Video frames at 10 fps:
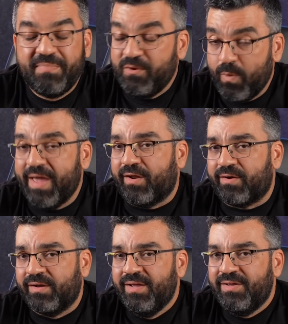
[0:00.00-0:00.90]
beware,
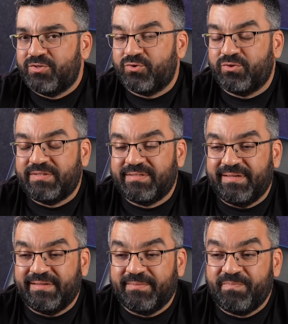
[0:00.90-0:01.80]
should
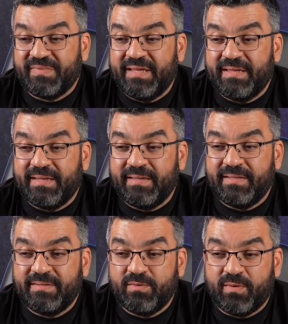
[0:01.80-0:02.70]
um,
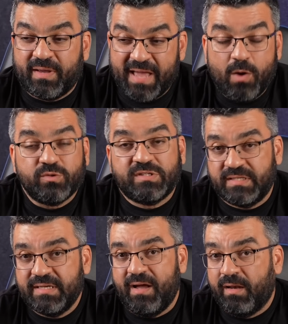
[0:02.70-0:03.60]
uh,
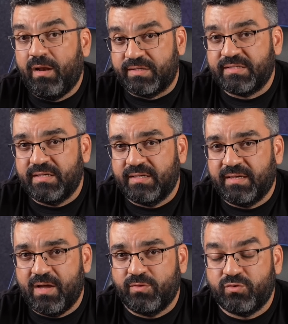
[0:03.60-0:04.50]
count a lot
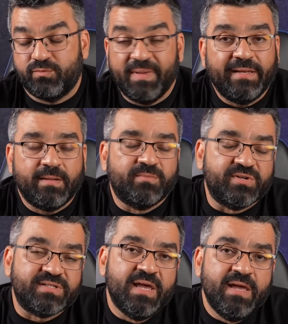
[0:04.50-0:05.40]
count too many
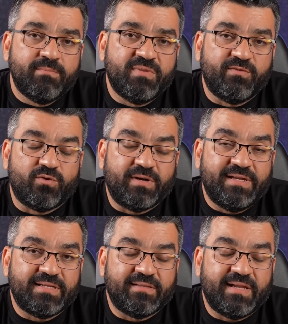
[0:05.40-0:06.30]
numbers before
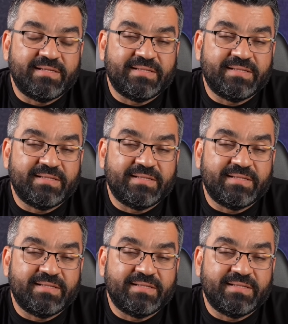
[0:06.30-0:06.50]
releasing the next